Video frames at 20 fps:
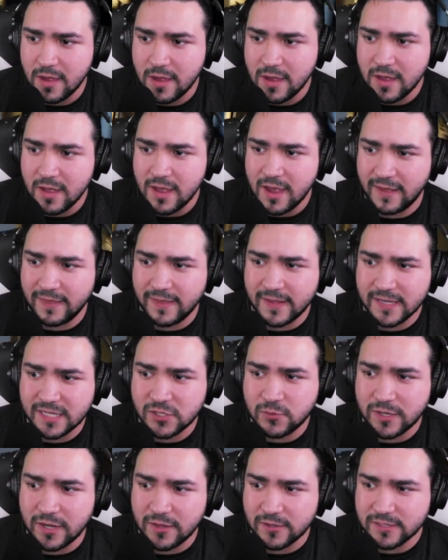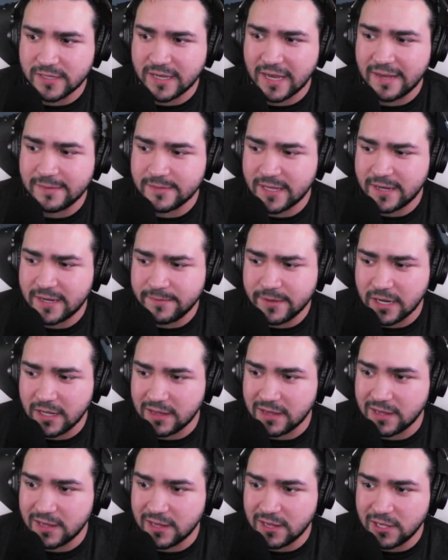And this is one of those games that I'm going to
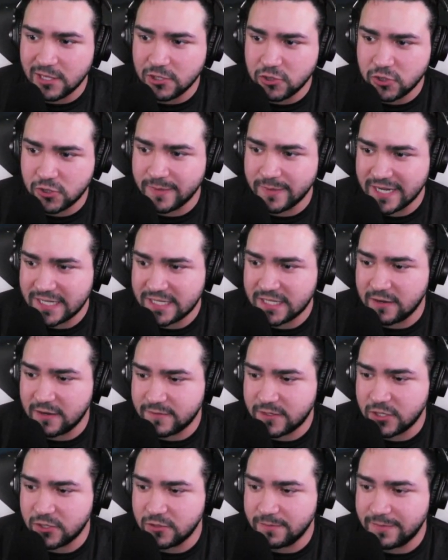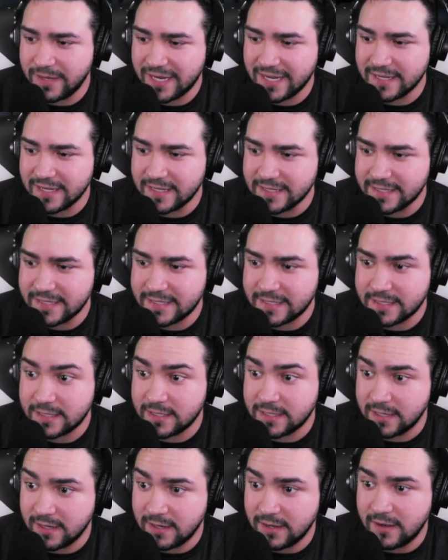lose myself to because
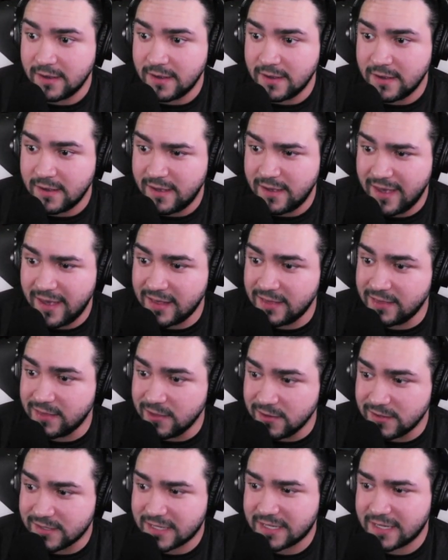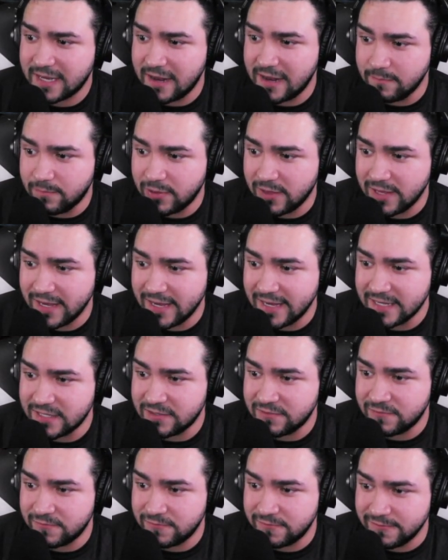it looks and plays
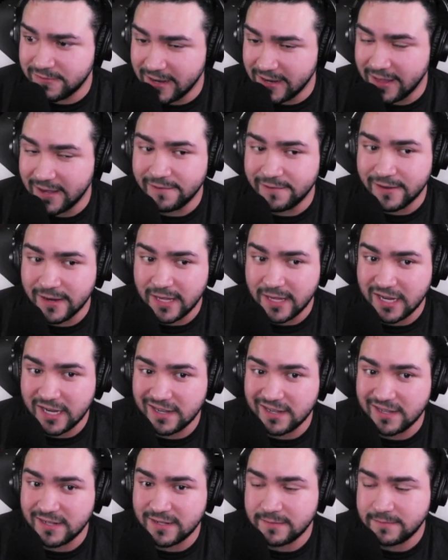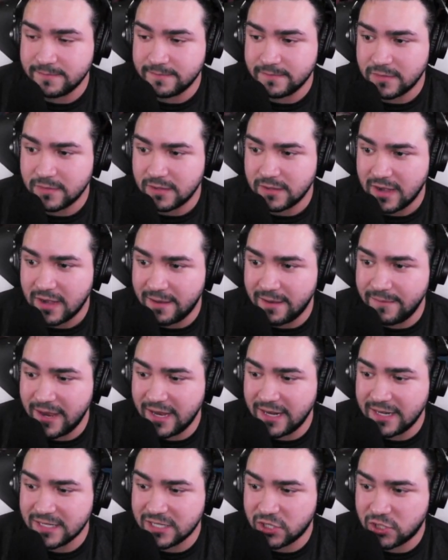really, really good. I
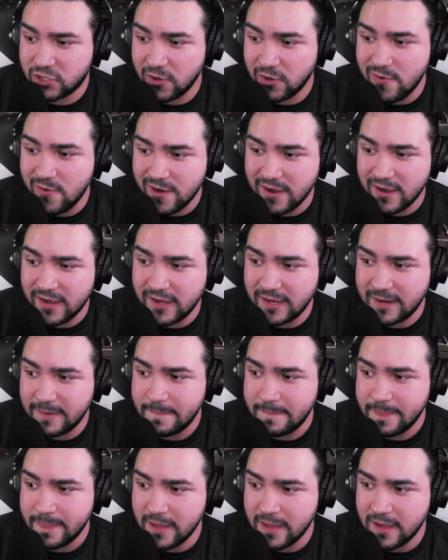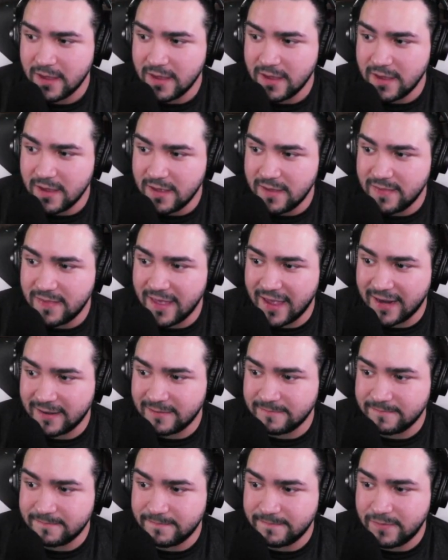mean, so good that
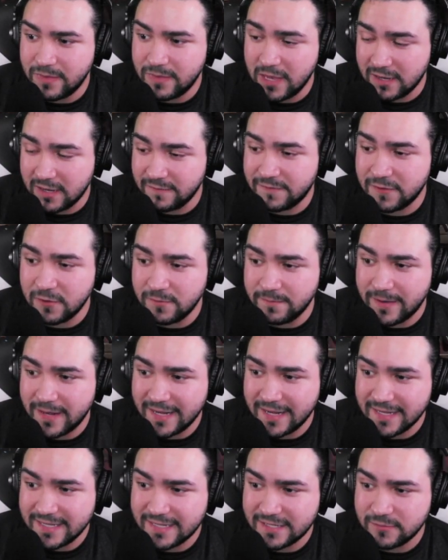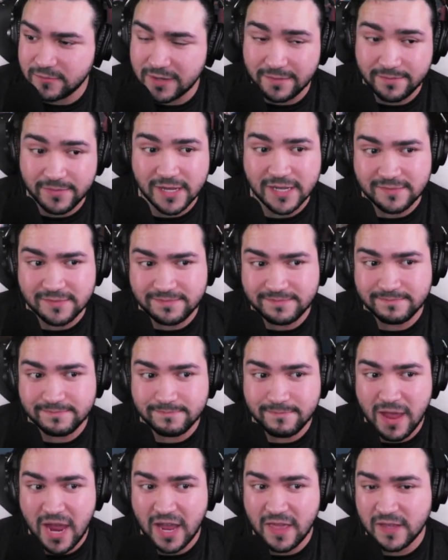in a few minutes when I'm done
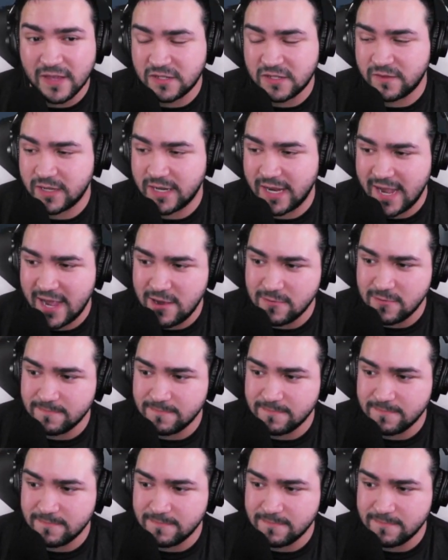making this video,